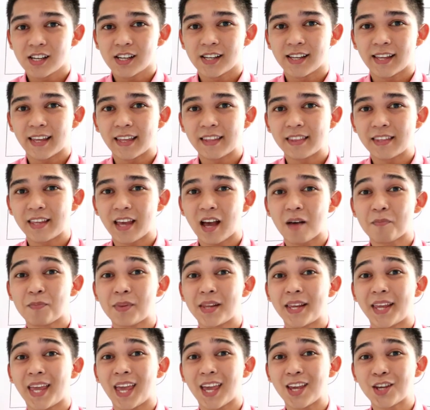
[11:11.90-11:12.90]
in the
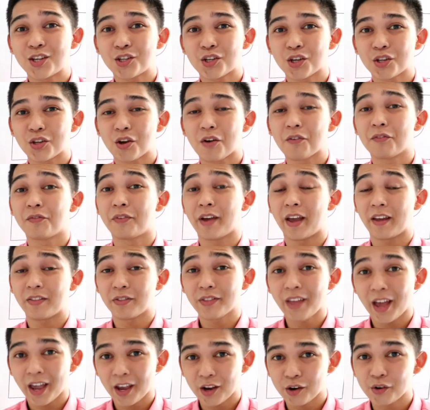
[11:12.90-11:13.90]
application of Venn
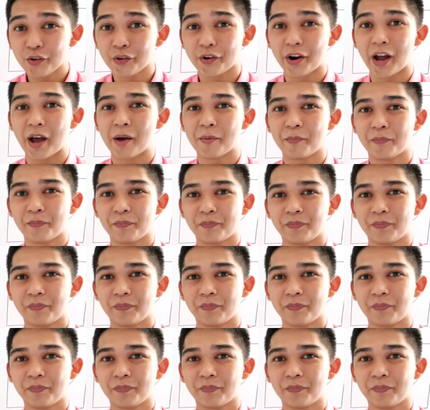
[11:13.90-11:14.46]
diagram.